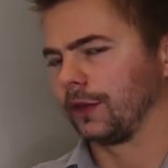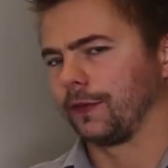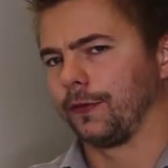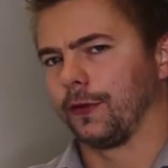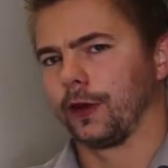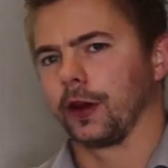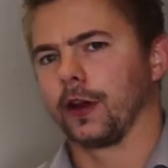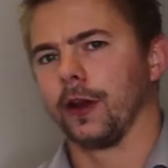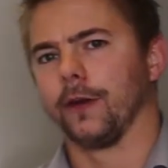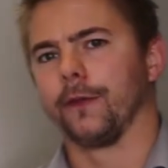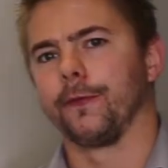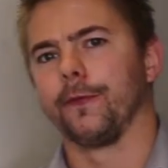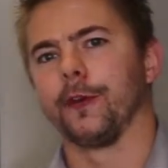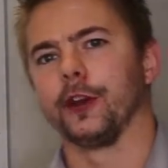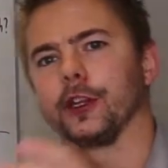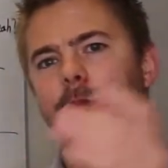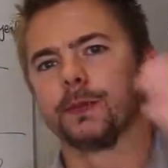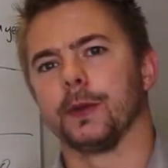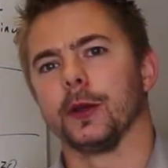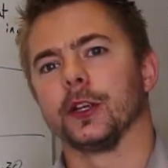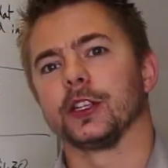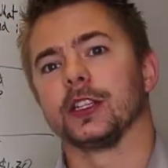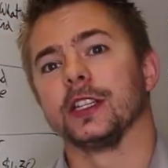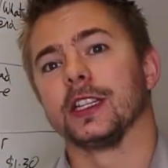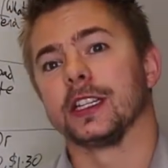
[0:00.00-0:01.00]
the fuck up. First
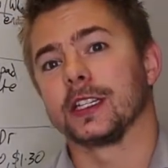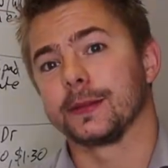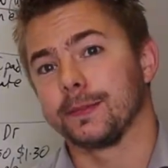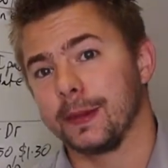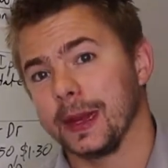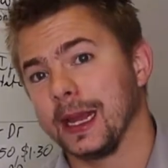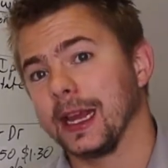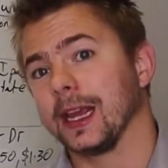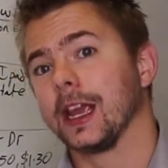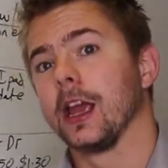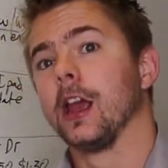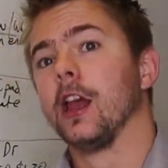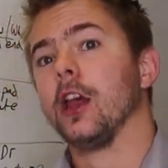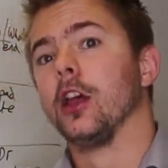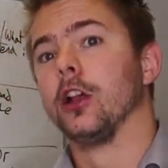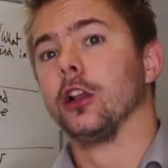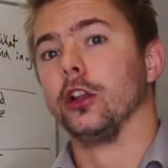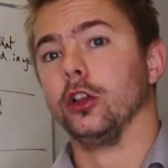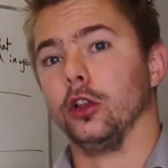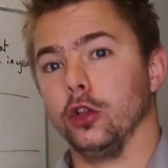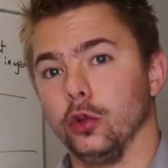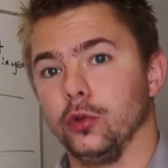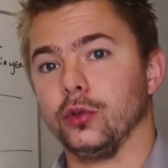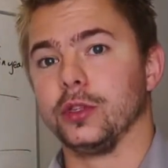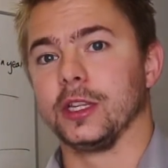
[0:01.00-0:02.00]
person to speak
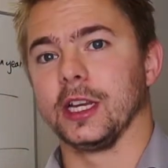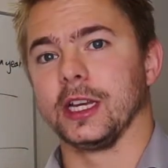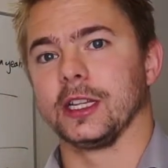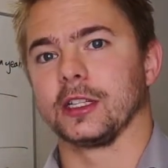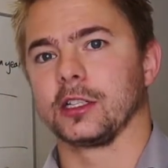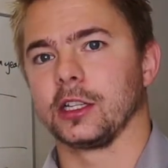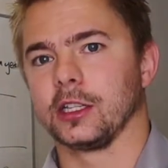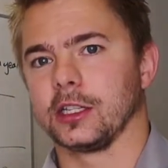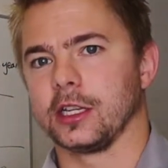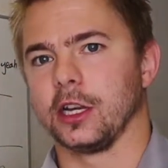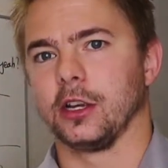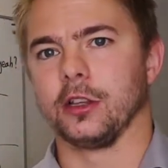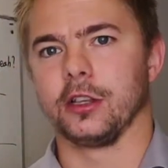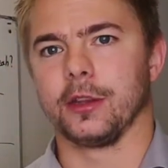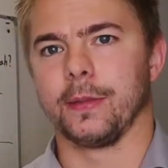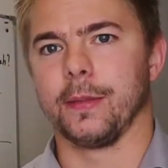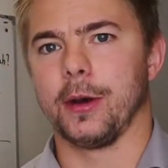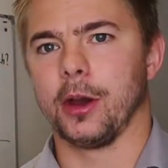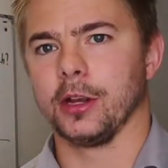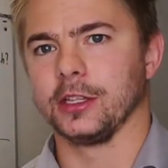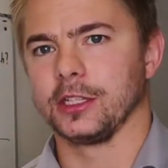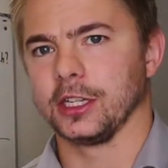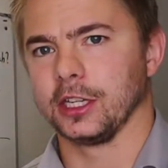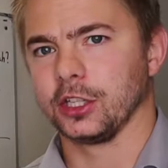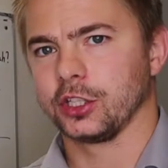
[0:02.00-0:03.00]
loses because it
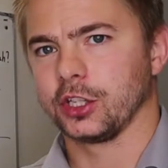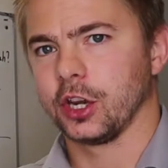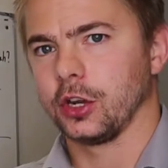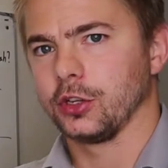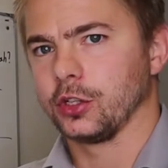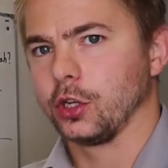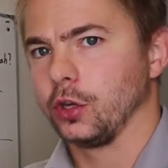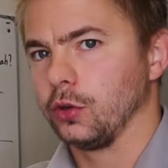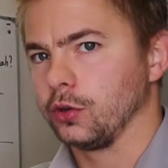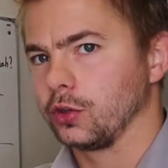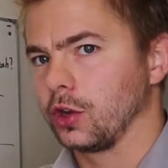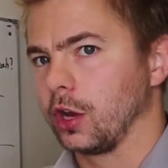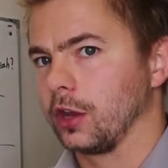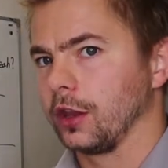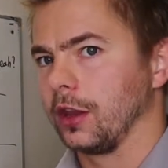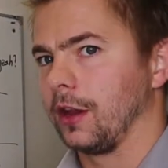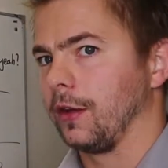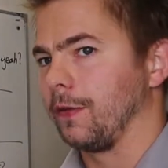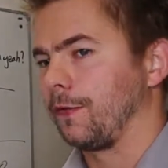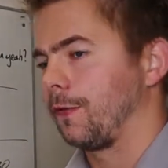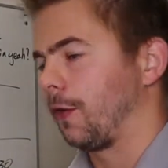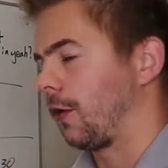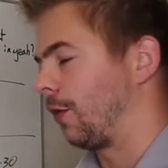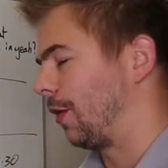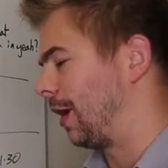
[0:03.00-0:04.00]
undermines and it shows who's got the
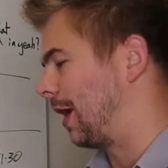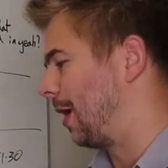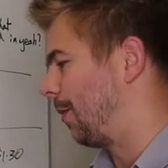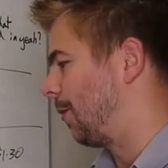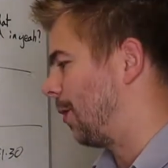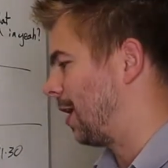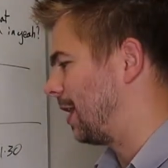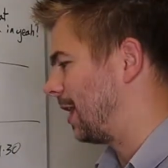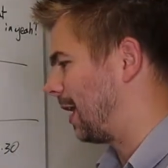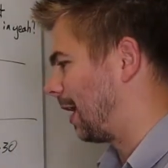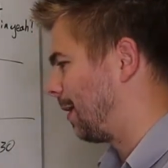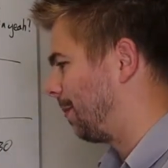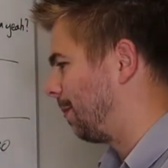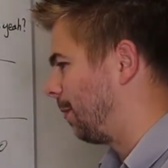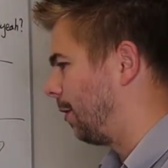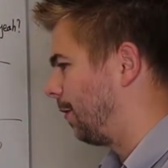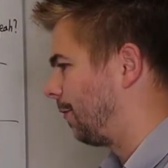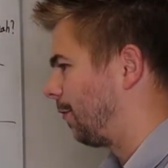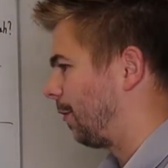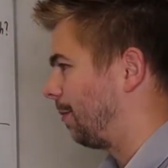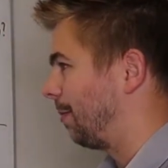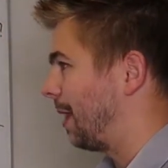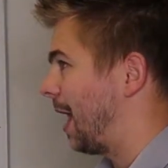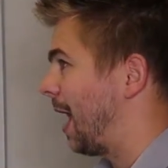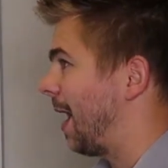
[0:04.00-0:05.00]
authority and where they can move
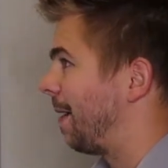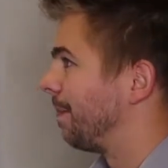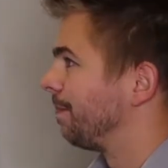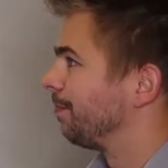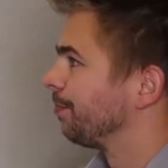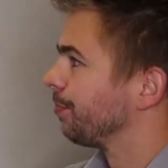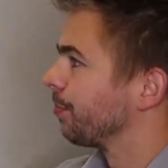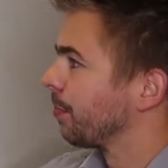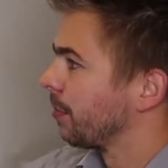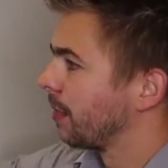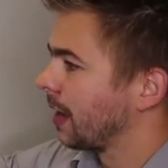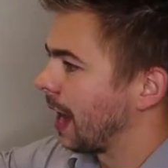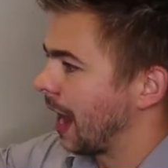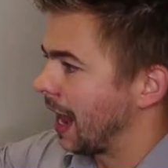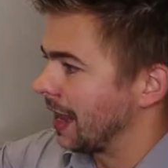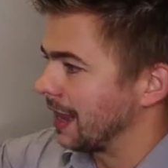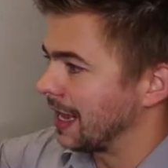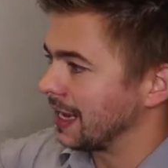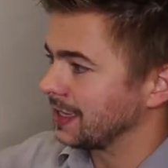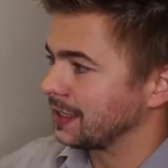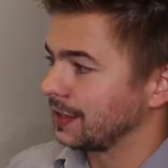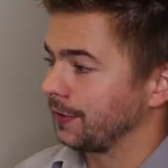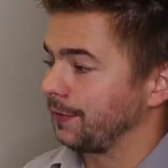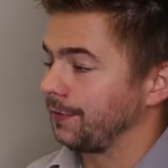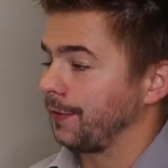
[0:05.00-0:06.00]
from there. And
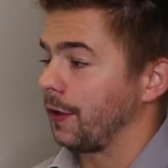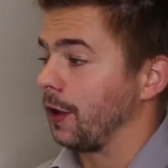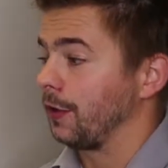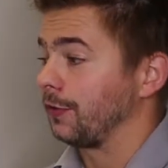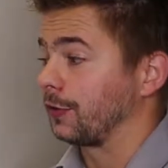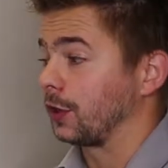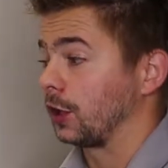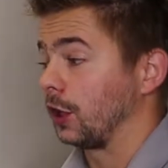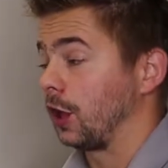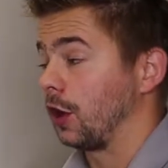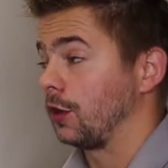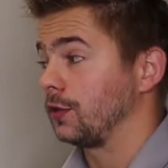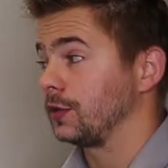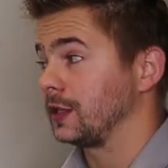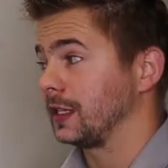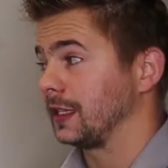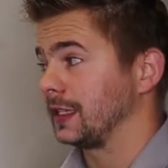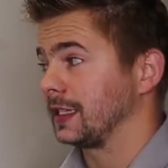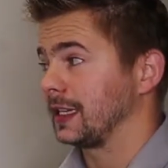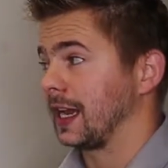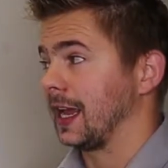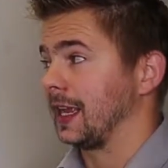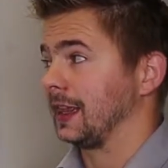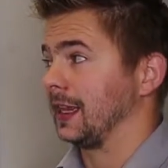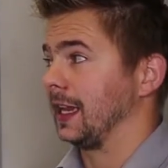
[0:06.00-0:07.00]
that's the five closing
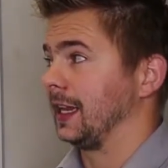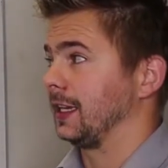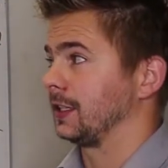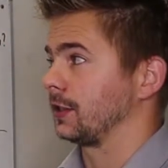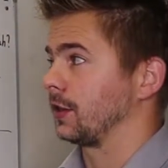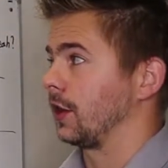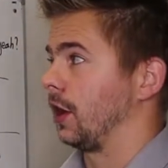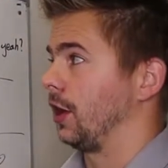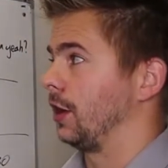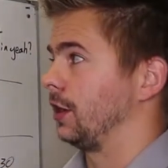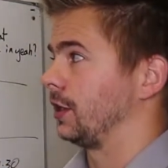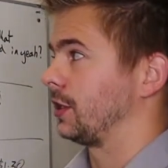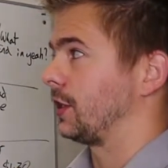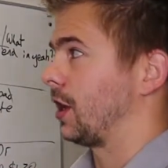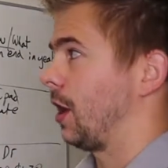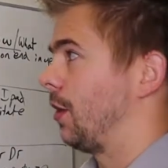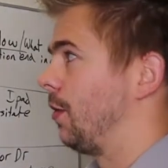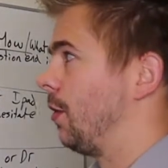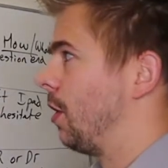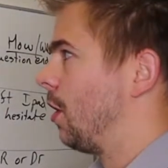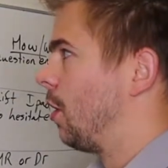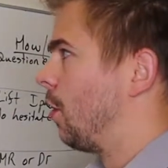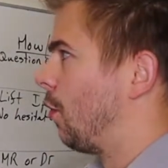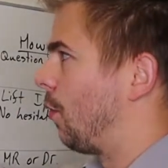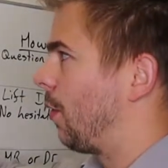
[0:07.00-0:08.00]
techniques, guys.
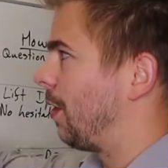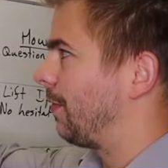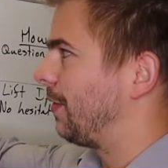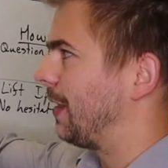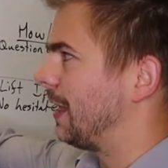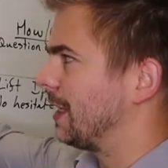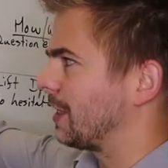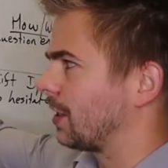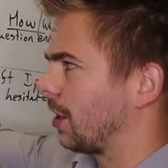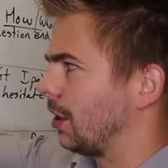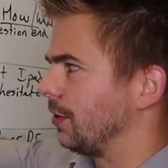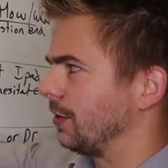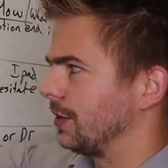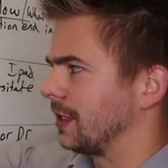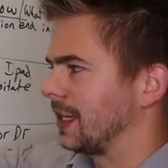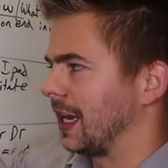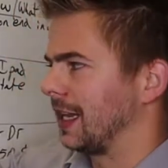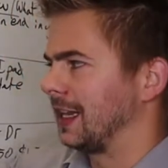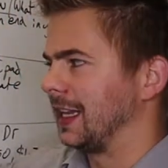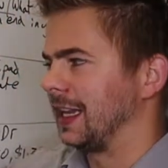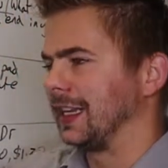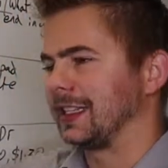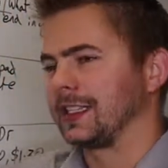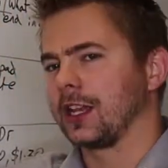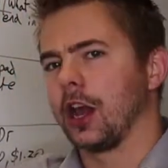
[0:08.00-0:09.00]
So with these closing
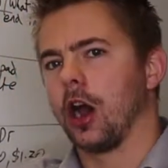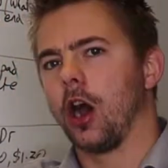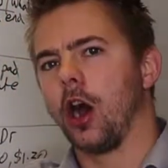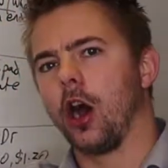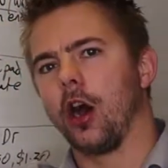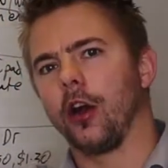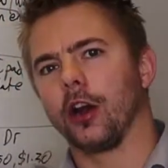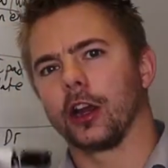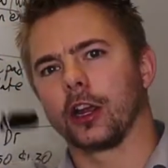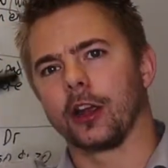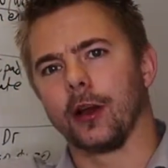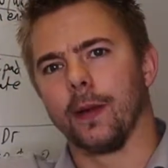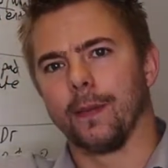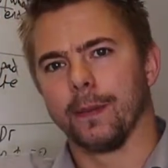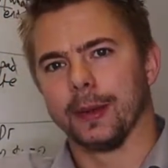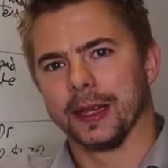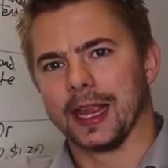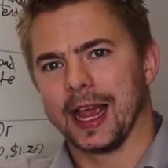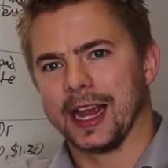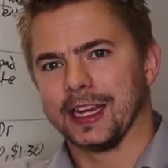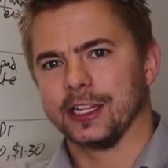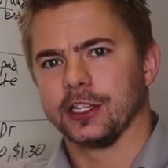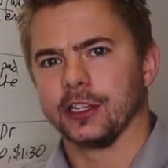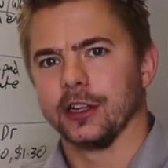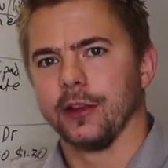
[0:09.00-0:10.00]
techniques, there are a
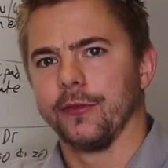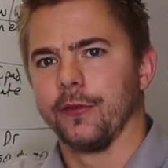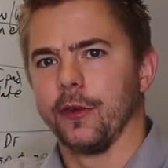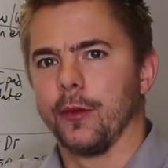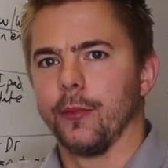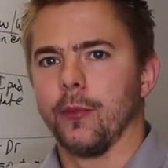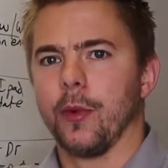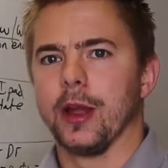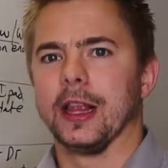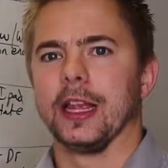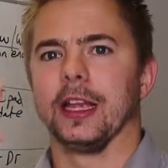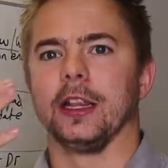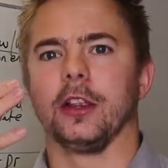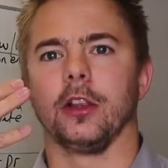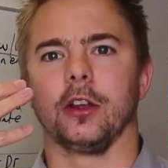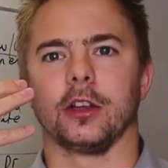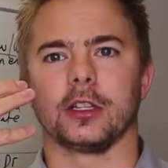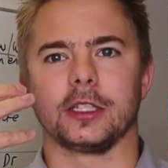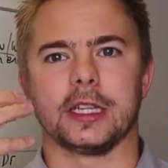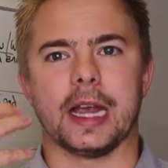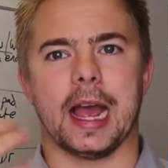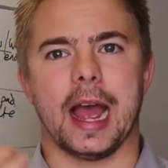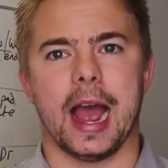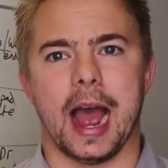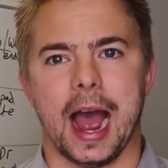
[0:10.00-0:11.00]
combination of them when it
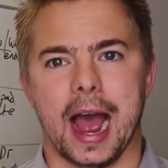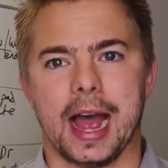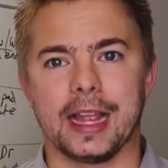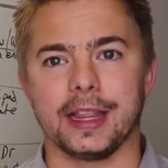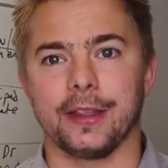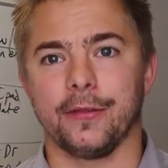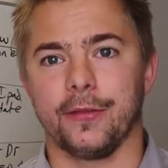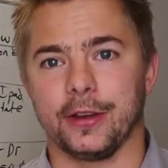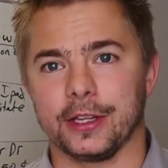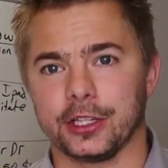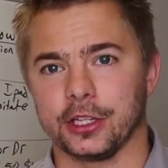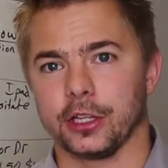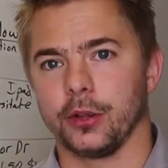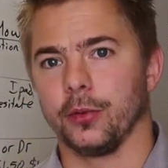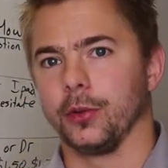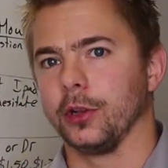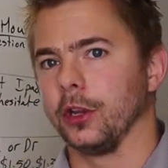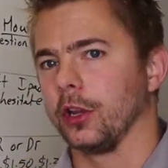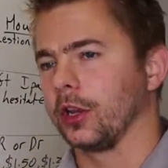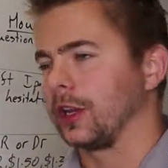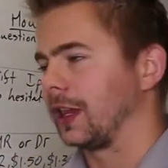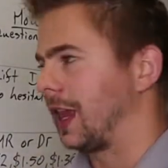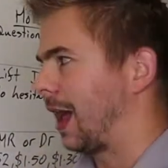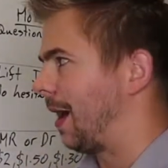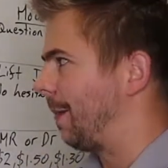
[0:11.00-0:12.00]
looks at our division that we're
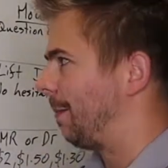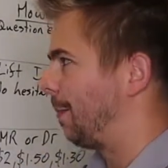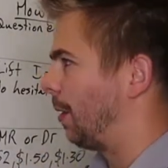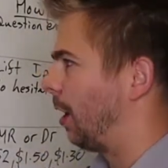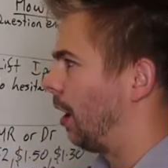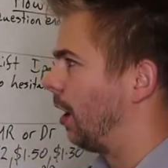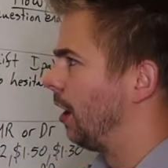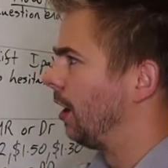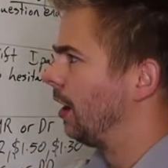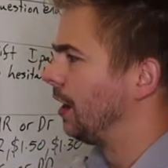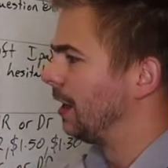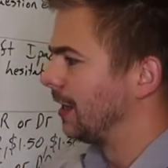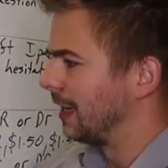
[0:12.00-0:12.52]
looking at, but